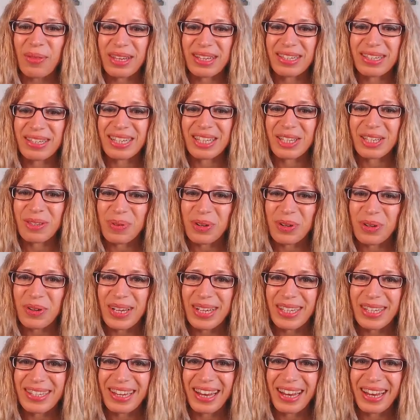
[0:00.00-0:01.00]
this
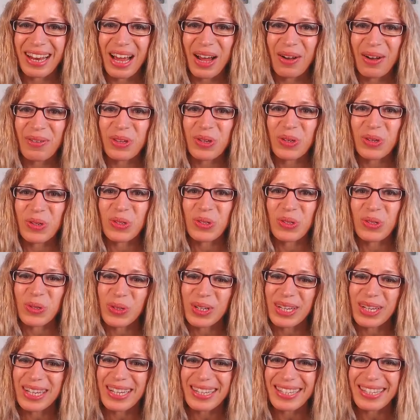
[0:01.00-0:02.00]
experience and how your
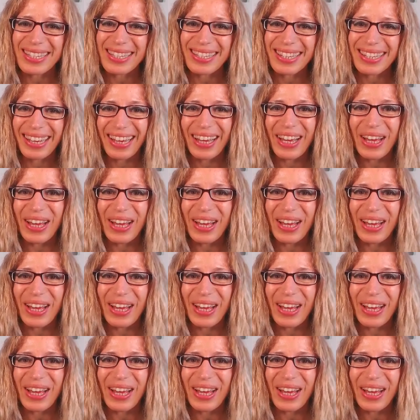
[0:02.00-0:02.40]
students